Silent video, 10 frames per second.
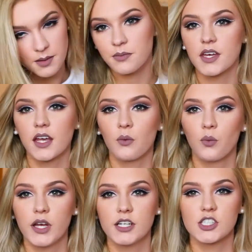something
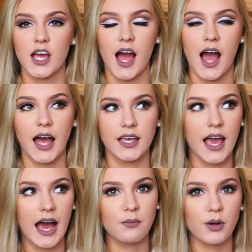which I
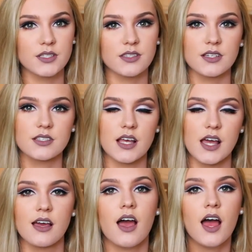can't personally
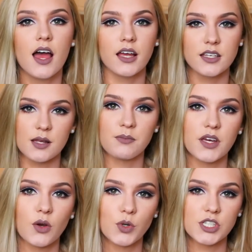say is
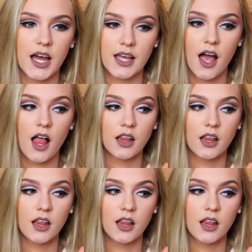something which I